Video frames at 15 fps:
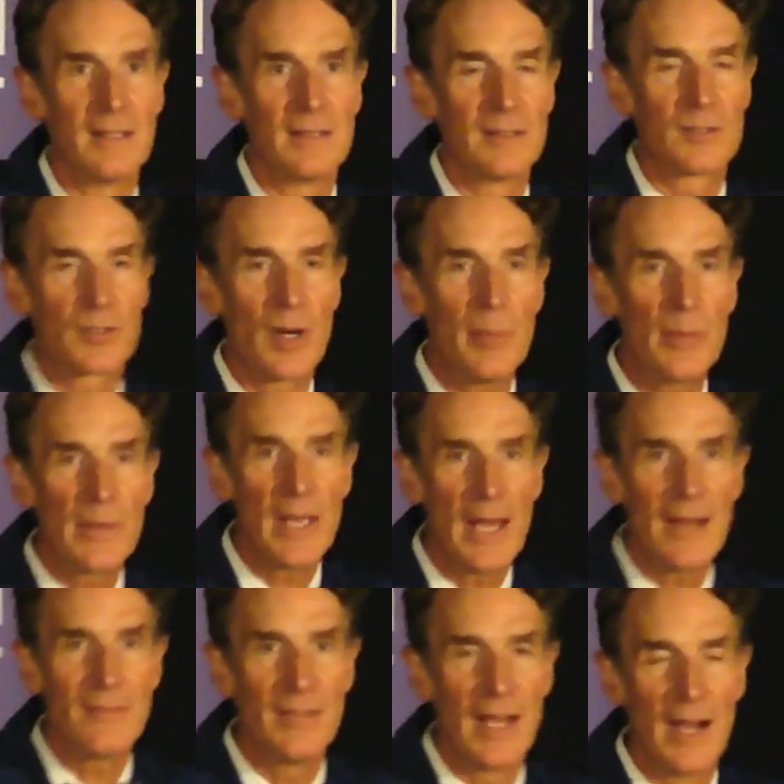The trouble we
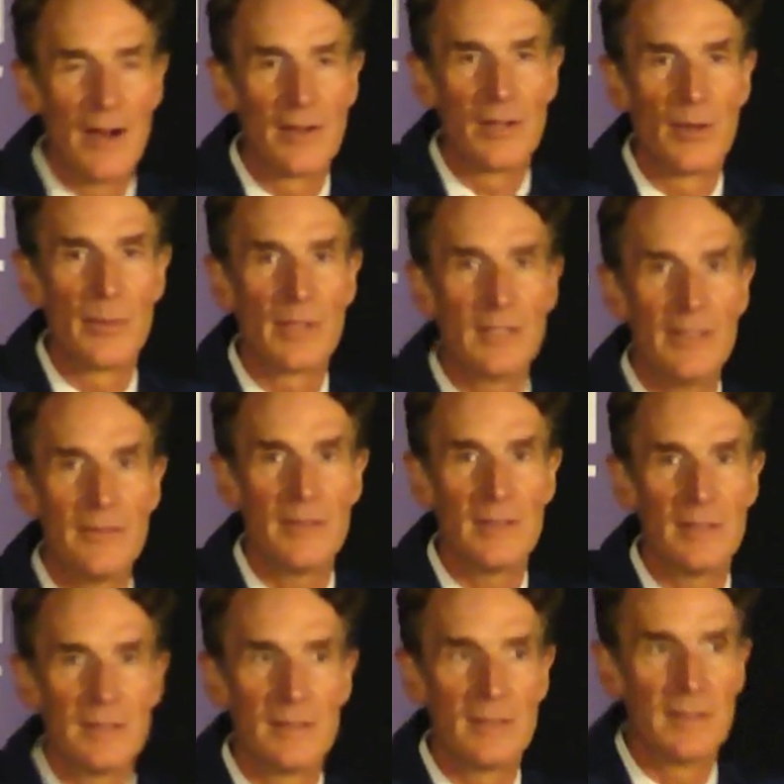have now, you know, we live
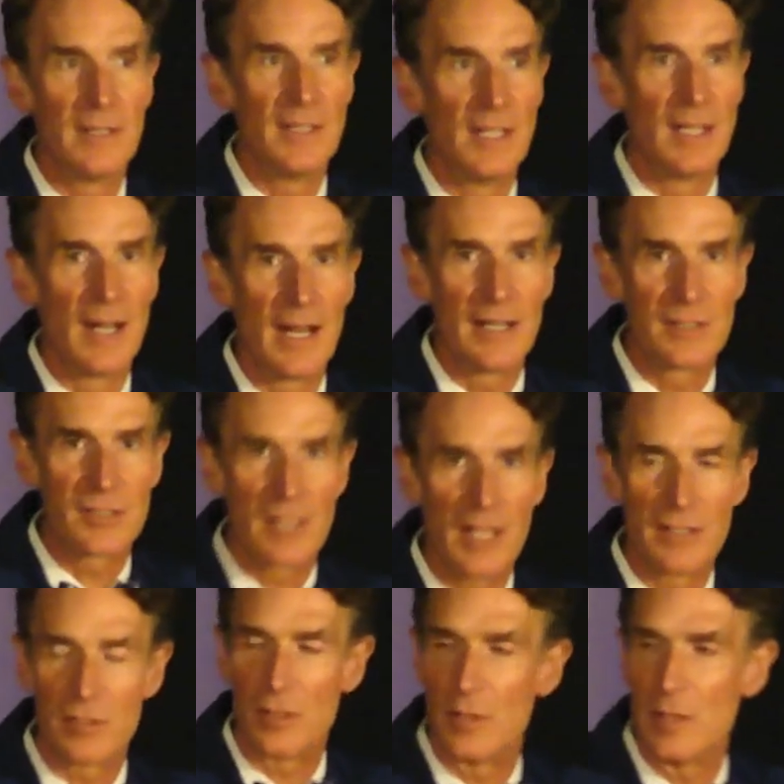in the United
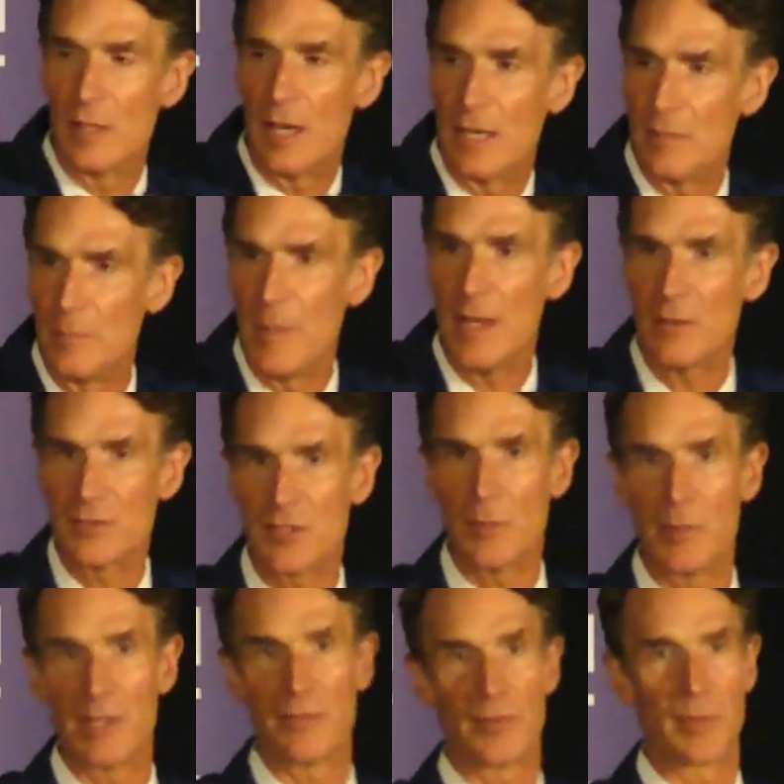States. I met
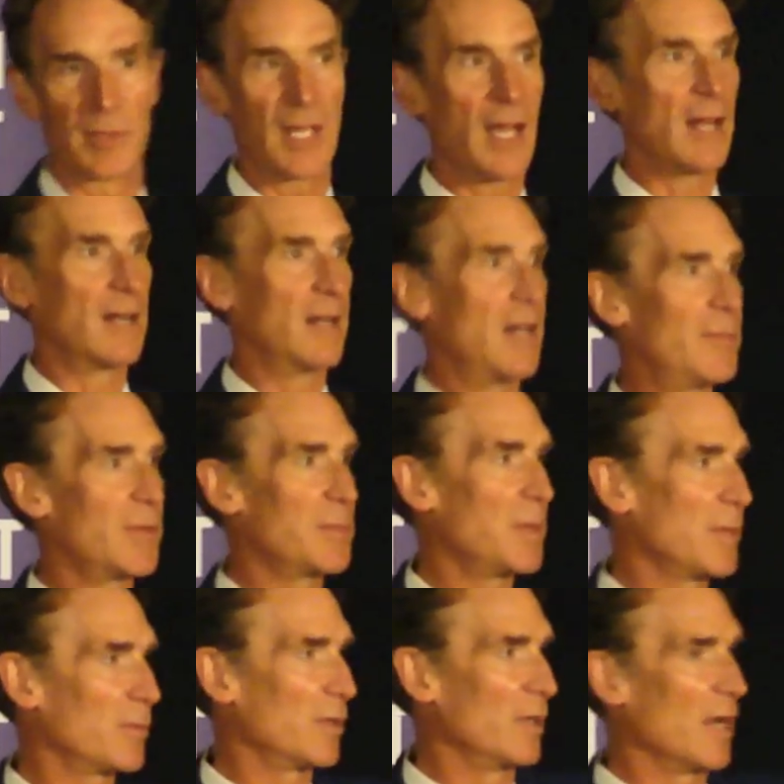somebody from Canada. How many
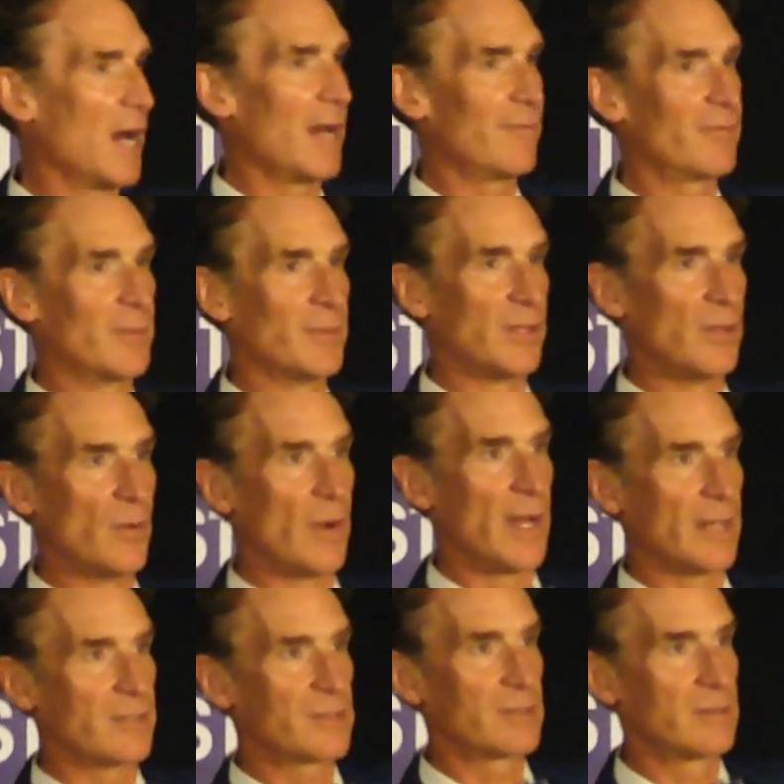people are not from the
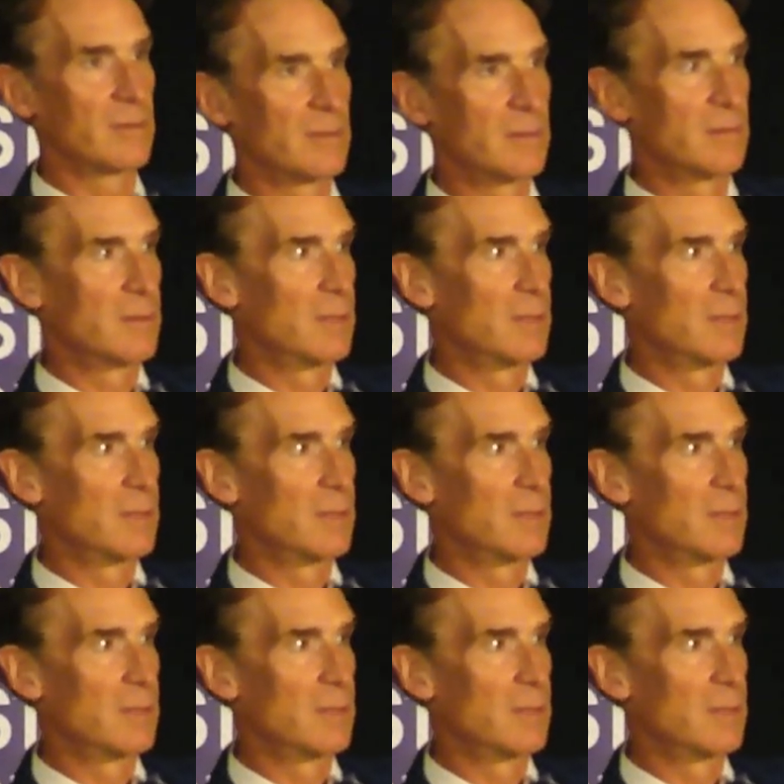U.S.